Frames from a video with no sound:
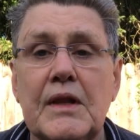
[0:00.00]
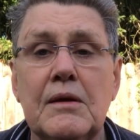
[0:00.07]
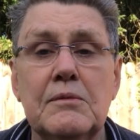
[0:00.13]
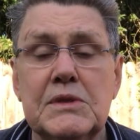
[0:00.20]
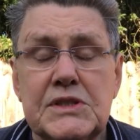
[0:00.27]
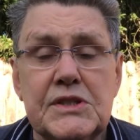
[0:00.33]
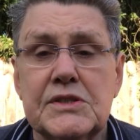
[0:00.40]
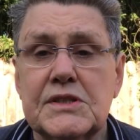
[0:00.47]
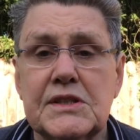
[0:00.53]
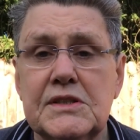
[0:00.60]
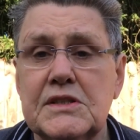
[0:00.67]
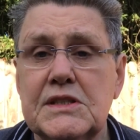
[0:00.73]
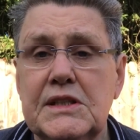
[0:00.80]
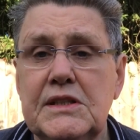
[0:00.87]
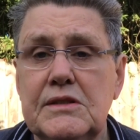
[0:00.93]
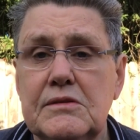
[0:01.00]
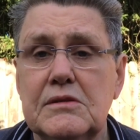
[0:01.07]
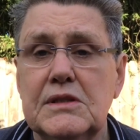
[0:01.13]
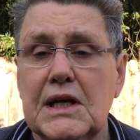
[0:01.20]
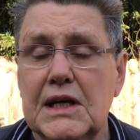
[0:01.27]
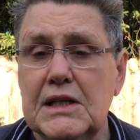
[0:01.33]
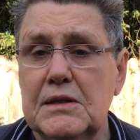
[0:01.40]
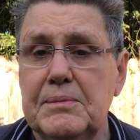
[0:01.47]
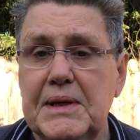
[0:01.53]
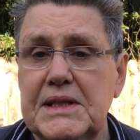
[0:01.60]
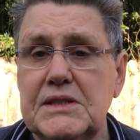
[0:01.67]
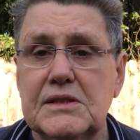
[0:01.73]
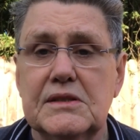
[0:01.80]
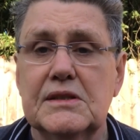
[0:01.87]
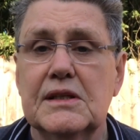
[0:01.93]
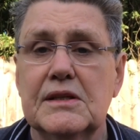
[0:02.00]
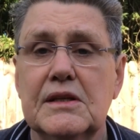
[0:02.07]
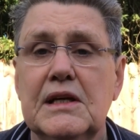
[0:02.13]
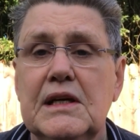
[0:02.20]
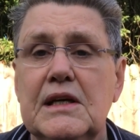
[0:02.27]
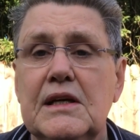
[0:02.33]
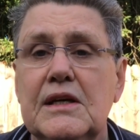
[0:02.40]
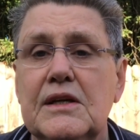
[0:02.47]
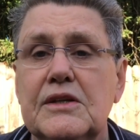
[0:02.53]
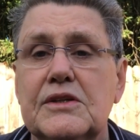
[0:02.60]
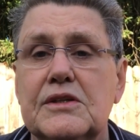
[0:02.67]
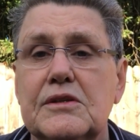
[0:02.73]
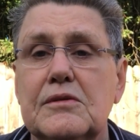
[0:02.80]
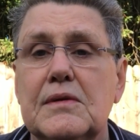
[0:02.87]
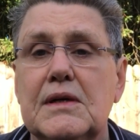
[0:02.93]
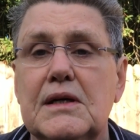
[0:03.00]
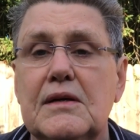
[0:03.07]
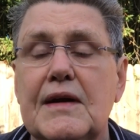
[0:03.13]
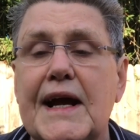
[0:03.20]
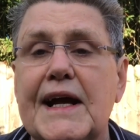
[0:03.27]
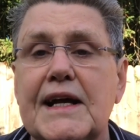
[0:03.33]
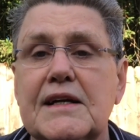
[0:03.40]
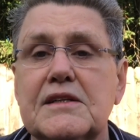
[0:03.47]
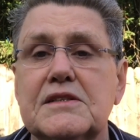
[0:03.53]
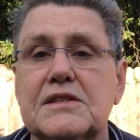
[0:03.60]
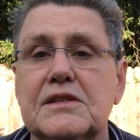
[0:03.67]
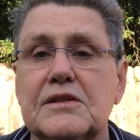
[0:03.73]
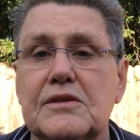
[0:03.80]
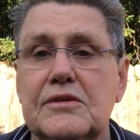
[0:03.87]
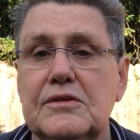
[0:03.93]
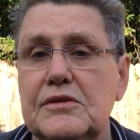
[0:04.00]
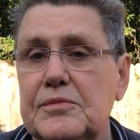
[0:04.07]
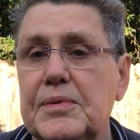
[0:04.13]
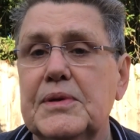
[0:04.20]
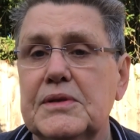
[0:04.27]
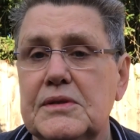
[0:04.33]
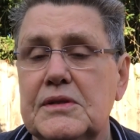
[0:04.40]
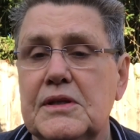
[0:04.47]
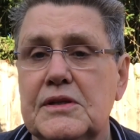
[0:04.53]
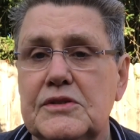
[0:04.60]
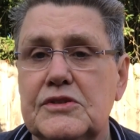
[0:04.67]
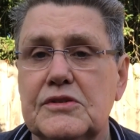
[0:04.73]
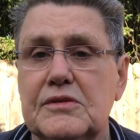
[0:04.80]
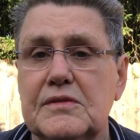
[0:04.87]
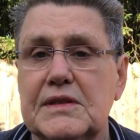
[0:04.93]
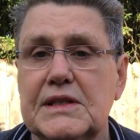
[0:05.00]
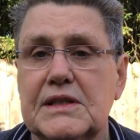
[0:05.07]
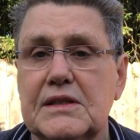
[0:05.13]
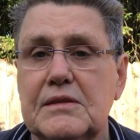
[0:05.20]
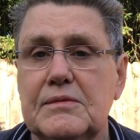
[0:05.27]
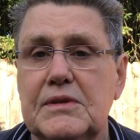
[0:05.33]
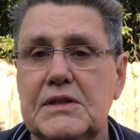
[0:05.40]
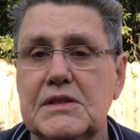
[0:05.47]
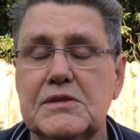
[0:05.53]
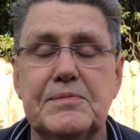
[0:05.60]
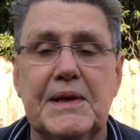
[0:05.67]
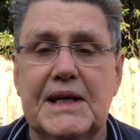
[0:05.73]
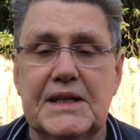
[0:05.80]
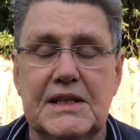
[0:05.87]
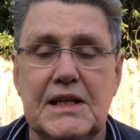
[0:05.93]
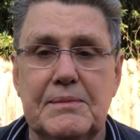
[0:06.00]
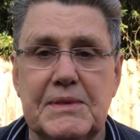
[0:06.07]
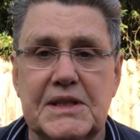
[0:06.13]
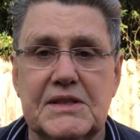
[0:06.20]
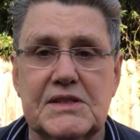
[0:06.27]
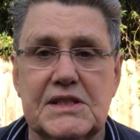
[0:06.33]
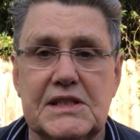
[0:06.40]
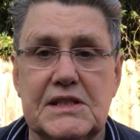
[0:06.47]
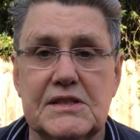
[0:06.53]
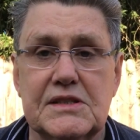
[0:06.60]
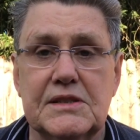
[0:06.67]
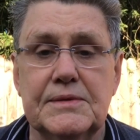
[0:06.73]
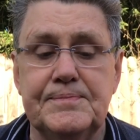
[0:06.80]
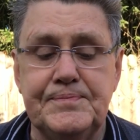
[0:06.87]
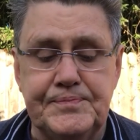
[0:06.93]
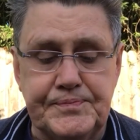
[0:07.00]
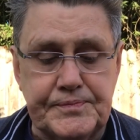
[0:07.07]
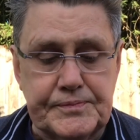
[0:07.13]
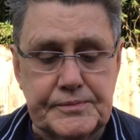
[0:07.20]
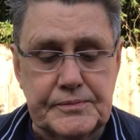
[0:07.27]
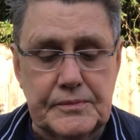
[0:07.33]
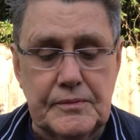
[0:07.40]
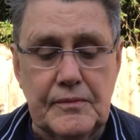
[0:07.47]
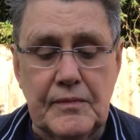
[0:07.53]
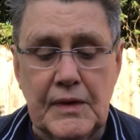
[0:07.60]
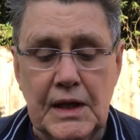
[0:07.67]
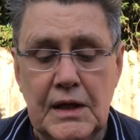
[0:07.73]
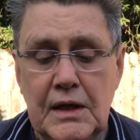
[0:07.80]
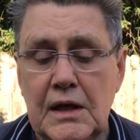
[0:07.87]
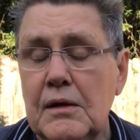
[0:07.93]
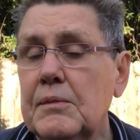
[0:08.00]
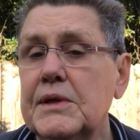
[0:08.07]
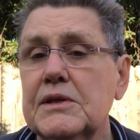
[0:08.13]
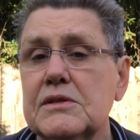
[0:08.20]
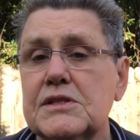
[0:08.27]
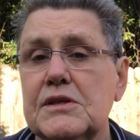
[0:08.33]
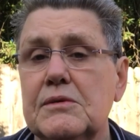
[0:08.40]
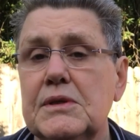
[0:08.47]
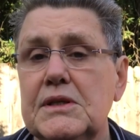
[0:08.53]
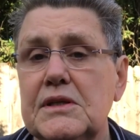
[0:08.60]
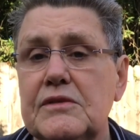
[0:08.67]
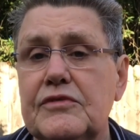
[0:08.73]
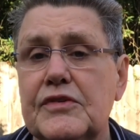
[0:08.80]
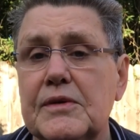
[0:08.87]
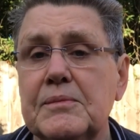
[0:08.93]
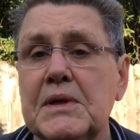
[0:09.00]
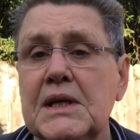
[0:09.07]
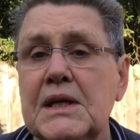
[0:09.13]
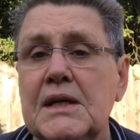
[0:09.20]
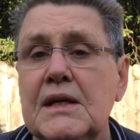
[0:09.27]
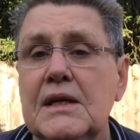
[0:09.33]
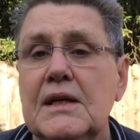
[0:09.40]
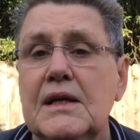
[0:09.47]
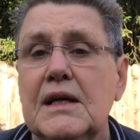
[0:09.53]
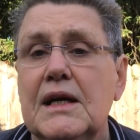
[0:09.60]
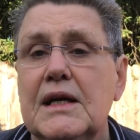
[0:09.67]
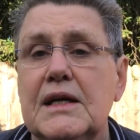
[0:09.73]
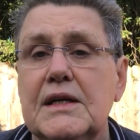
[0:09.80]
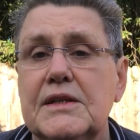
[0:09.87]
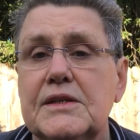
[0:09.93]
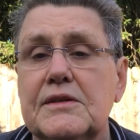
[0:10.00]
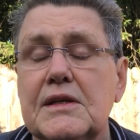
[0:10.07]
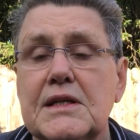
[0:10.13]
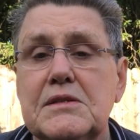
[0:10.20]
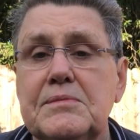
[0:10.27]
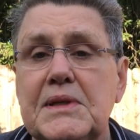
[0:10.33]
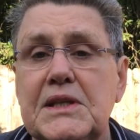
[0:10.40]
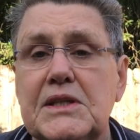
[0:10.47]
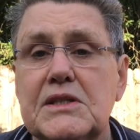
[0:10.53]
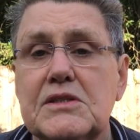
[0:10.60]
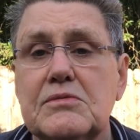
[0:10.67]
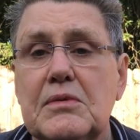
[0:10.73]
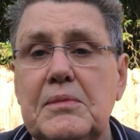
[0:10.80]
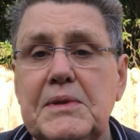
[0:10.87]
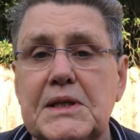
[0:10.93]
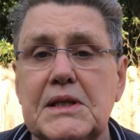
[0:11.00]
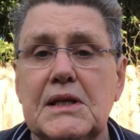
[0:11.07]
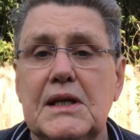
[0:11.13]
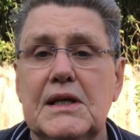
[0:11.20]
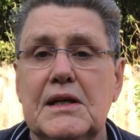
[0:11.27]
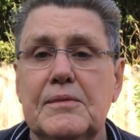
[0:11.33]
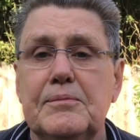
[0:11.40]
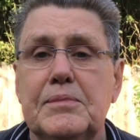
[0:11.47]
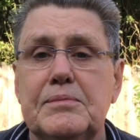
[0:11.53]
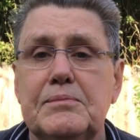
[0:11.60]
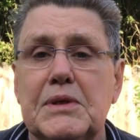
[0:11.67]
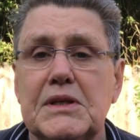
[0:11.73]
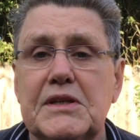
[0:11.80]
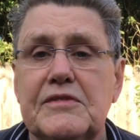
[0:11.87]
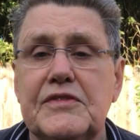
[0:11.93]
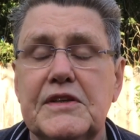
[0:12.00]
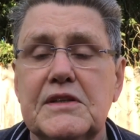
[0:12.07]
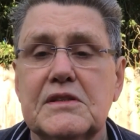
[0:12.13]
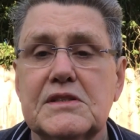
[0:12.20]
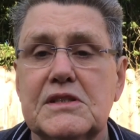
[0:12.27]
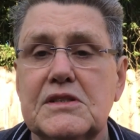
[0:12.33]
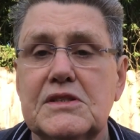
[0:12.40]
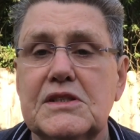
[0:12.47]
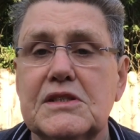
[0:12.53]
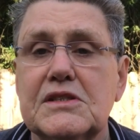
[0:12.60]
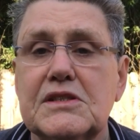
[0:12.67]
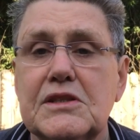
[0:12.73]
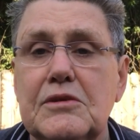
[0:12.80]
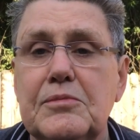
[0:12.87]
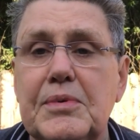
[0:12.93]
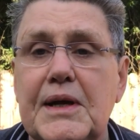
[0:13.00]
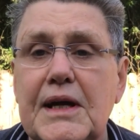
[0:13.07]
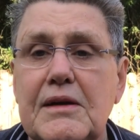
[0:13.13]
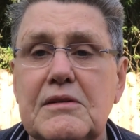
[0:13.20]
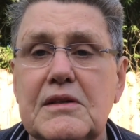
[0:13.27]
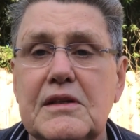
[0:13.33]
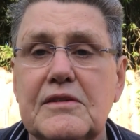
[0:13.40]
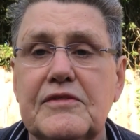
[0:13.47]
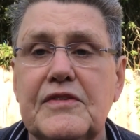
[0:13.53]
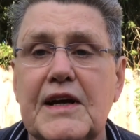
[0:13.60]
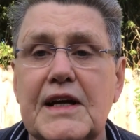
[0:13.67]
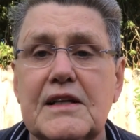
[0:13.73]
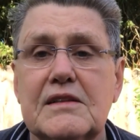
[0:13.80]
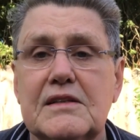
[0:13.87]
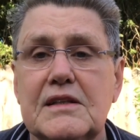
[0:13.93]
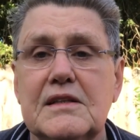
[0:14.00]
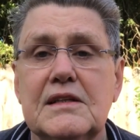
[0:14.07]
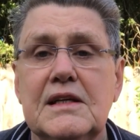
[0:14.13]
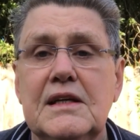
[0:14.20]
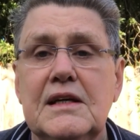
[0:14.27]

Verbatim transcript: which has continued unabated through our ACT group during this pandemic season. We also heard from uh, the United Methodist Women. Uh, Bonnie Fields is just so proud of the fact that